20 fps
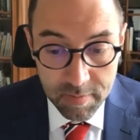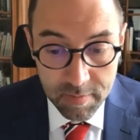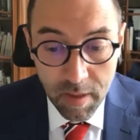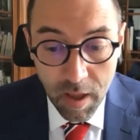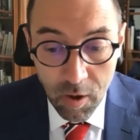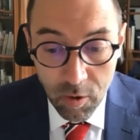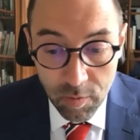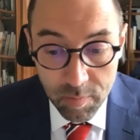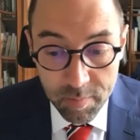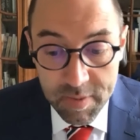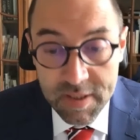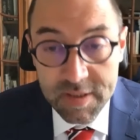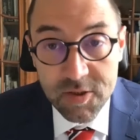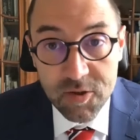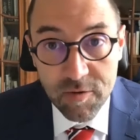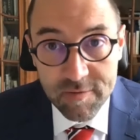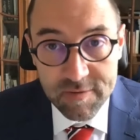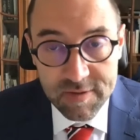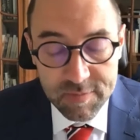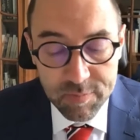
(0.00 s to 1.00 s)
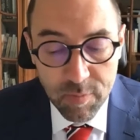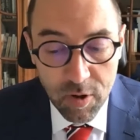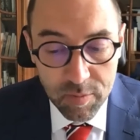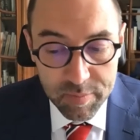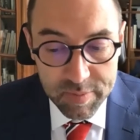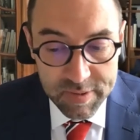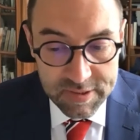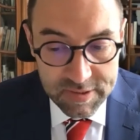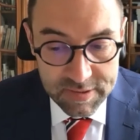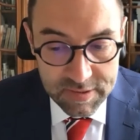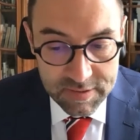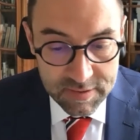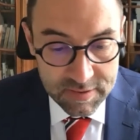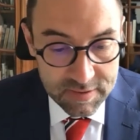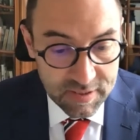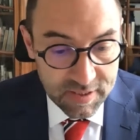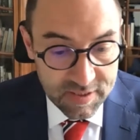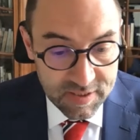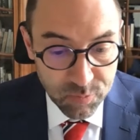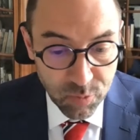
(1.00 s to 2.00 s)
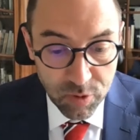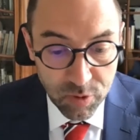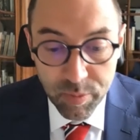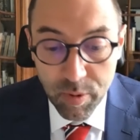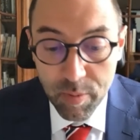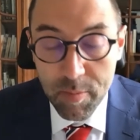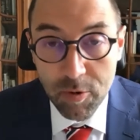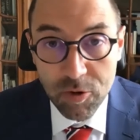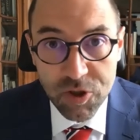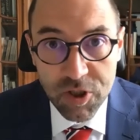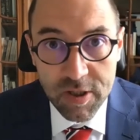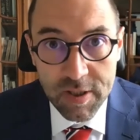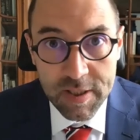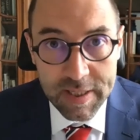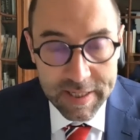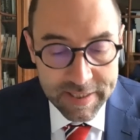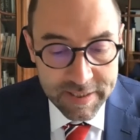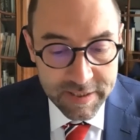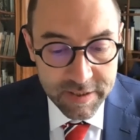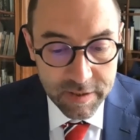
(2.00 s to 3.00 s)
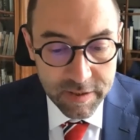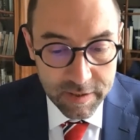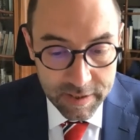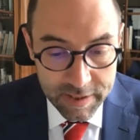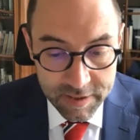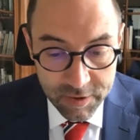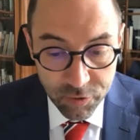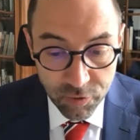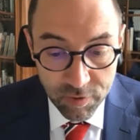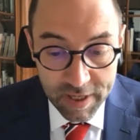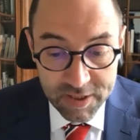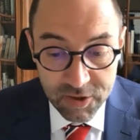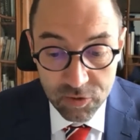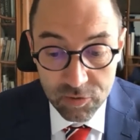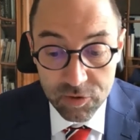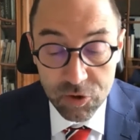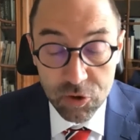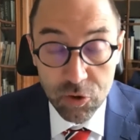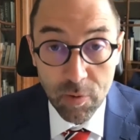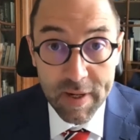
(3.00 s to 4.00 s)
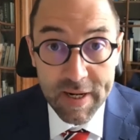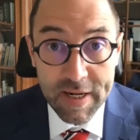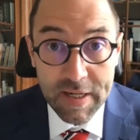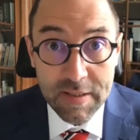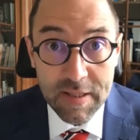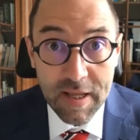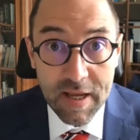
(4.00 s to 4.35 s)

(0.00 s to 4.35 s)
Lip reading: our Minister of Small Business, Export Promotion and International Trade,